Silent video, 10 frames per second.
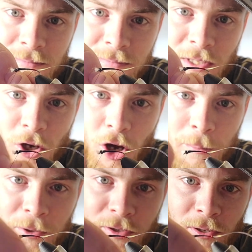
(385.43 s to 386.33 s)
the
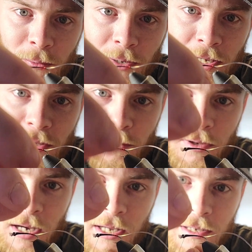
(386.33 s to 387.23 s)
opposite way you
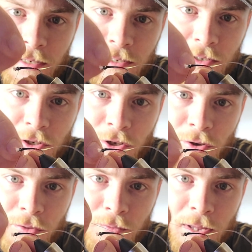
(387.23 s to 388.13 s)
tied
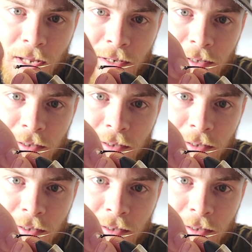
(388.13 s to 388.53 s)
your thread.